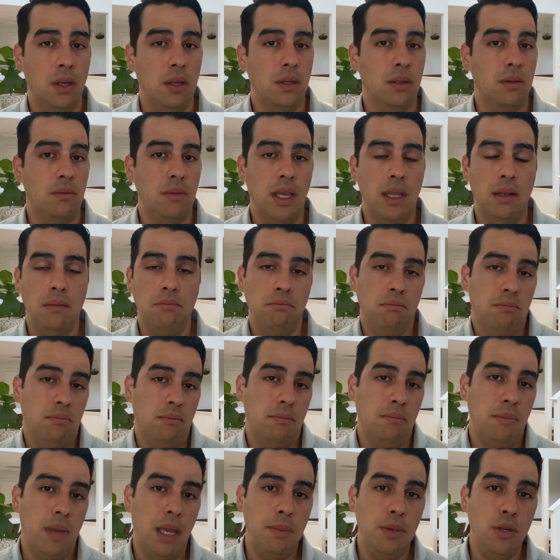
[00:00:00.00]
then
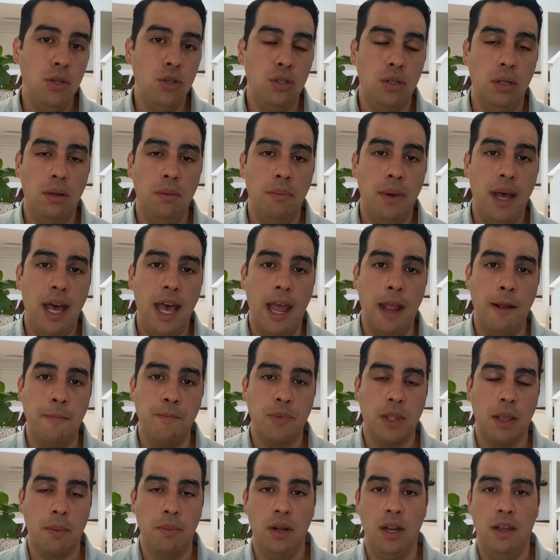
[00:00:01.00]
maybe you shouldn't buy.
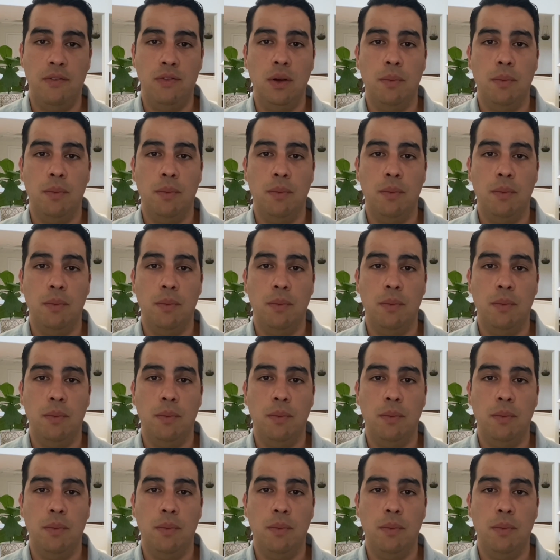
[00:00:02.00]
But if you're